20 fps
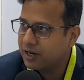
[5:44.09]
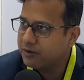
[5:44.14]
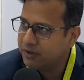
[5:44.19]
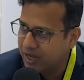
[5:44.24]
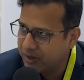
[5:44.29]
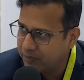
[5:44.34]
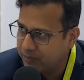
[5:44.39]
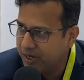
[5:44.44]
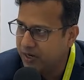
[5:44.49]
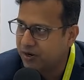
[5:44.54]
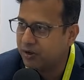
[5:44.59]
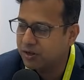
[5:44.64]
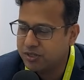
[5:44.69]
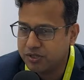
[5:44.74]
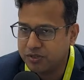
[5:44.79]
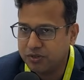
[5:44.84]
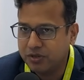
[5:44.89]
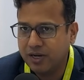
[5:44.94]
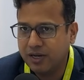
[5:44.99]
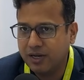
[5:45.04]
And we have been
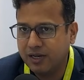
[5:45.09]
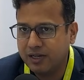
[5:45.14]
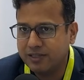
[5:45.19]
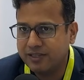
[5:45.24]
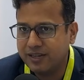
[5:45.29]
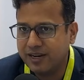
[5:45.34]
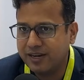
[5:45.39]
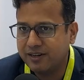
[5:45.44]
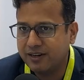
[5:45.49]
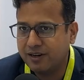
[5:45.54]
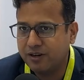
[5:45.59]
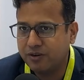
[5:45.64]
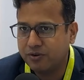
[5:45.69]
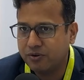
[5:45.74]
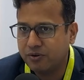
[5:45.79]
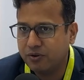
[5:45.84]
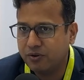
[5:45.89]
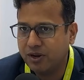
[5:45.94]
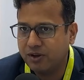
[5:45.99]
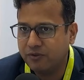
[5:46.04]
also a central
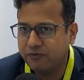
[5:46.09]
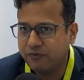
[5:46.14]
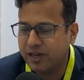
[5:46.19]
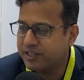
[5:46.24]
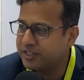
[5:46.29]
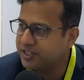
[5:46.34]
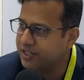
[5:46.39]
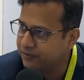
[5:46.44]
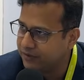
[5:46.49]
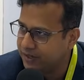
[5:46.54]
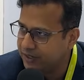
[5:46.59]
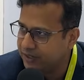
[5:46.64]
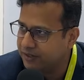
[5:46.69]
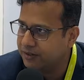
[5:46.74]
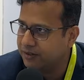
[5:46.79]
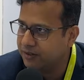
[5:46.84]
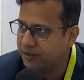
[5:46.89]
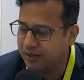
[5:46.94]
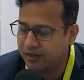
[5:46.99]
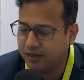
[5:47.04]
role of achieving
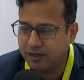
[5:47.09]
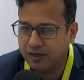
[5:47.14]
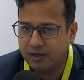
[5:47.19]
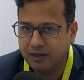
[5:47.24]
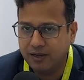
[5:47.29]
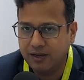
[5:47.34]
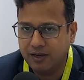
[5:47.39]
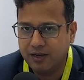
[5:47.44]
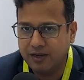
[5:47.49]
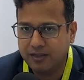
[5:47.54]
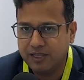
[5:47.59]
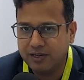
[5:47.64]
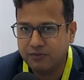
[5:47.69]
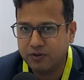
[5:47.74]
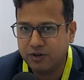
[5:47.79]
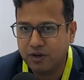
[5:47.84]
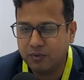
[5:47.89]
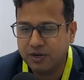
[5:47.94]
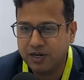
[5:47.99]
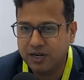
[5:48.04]
uh, that
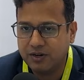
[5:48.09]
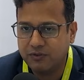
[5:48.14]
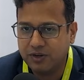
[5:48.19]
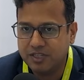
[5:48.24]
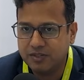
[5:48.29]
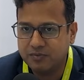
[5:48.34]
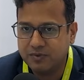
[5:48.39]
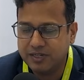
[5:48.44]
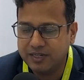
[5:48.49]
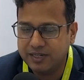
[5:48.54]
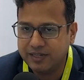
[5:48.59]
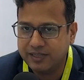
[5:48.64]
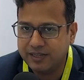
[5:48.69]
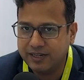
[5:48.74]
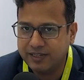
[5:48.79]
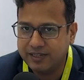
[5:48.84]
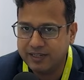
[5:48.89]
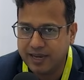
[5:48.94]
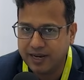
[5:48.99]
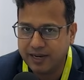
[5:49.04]
phenomenal advancement in the
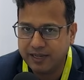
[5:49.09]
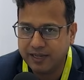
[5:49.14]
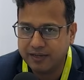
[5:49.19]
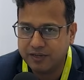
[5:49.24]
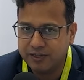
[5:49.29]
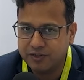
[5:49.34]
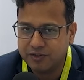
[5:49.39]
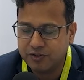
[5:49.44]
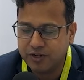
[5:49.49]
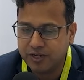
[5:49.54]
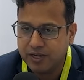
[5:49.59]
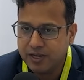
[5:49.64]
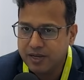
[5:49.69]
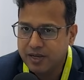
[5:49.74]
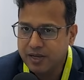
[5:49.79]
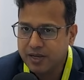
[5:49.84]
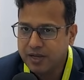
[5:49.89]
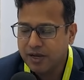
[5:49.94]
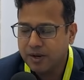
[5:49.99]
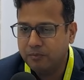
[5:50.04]
recycling industry.
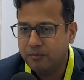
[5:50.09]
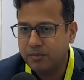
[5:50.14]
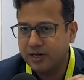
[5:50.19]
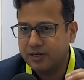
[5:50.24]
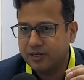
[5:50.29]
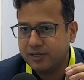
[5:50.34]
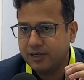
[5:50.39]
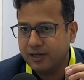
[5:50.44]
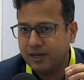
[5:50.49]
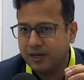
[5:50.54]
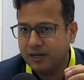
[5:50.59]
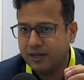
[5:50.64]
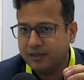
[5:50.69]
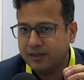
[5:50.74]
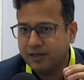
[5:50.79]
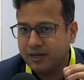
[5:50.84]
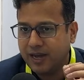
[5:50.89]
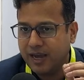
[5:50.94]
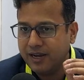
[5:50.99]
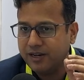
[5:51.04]
But uh,
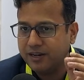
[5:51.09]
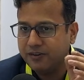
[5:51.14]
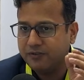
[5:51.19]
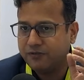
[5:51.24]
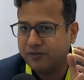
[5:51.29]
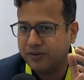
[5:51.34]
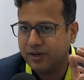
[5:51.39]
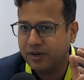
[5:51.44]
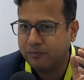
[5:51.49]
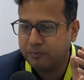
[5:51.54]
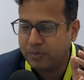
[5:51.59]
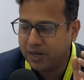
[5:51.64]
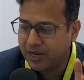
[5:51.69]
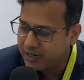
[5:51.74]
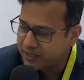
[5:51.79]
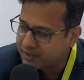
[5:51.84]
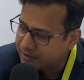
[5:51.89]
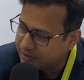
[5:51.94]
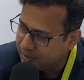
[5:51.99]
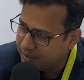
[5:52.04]
the kind of uh,
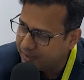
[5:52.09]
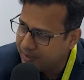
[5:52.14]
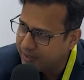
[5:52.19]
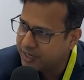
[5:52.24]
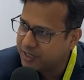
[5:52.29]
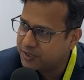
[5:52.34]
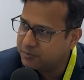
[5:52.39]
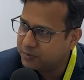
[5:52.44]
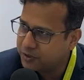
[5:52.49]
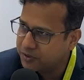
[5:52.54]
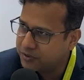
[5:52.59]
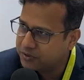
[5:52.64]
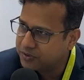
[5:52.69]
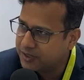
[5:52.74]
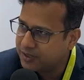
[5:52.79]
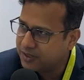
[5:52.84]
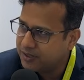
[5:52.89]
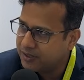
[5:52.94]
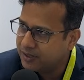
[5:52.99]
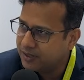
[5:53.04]
pellets India is
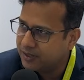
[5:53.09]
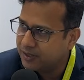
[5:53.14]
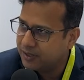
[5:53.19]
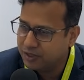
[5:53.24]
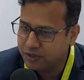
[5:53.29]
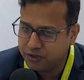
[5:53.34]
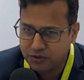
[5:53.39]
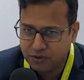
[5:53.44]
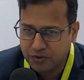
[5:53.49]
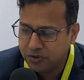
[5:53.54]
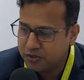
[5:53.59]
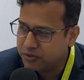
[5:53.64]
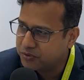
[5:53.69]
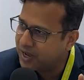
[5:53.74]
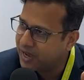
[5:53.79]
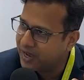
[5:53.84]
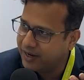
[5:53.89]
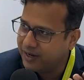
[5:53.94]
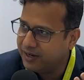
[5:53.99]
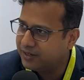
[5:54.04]
producing, uh, you go to
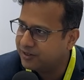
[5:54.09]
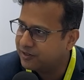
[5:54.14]
any